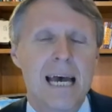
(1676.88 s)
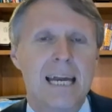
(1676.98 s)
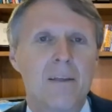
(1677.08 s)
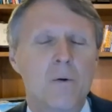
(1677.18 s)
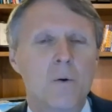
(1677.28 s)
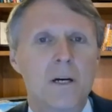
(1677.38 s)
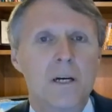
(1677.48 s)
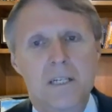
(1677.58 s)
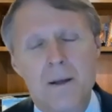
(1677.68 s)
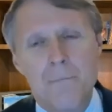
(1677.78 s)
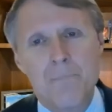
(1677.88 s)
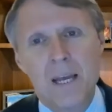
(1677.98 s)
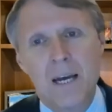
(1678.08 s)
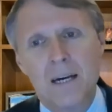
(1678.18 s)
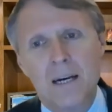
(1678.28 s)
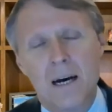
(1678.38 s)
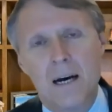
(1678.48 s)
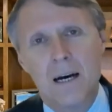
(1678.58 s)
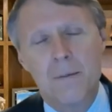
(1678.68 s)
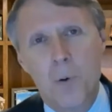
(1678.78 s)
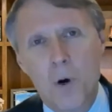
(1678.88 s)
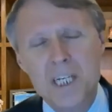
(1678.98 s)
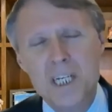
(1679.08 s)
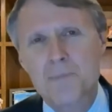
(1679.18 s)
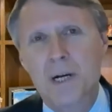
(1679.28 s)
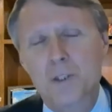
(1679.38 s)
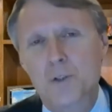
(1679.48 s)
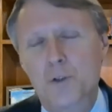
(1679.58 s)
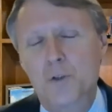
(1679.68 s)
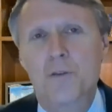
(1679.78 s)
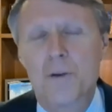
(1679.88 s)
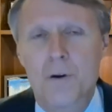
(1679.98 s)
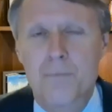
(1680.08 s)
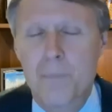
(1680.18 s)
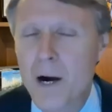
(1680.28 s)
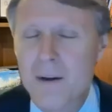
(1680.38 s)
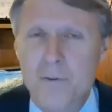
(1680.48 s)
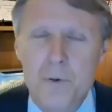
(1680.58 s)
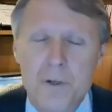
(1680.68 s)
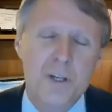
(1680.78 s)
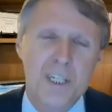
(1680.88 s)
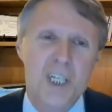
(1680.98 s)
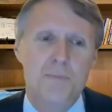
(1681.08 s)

In other words, an important spiritual truth or part of Christian